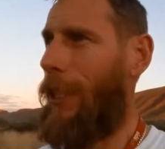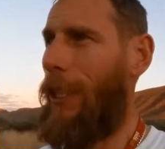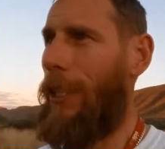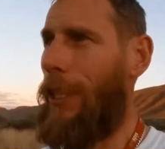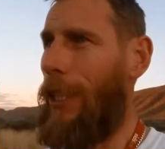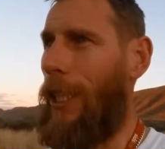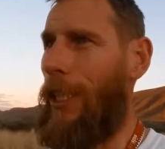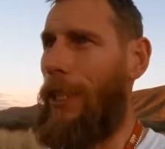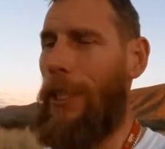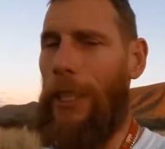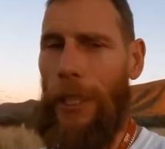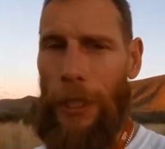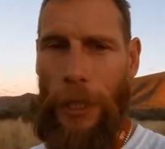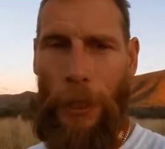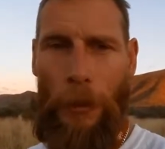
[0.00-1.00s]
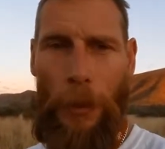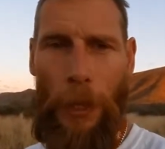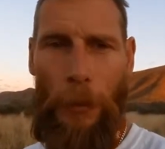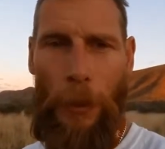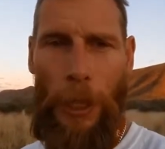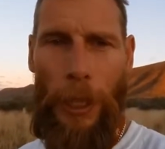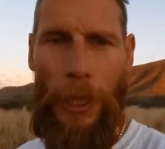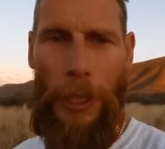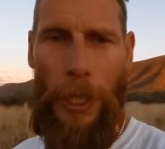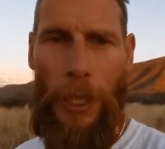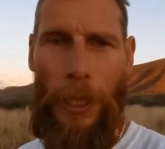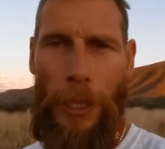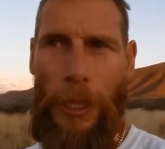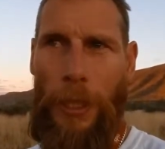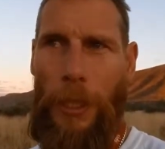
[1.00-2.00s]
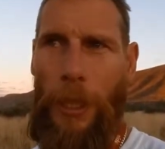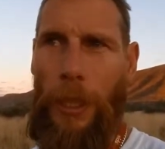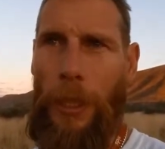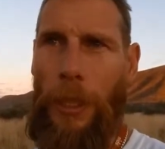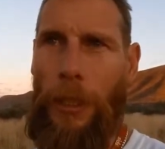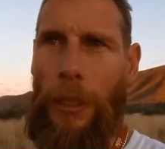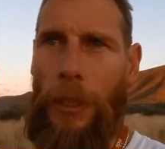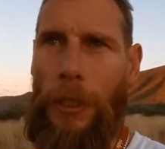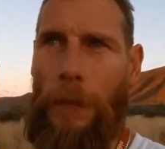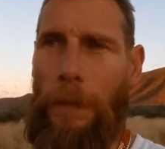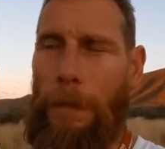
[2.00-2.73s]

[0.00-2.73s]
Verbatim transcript: it's it's, it's incredibly intense. Uh,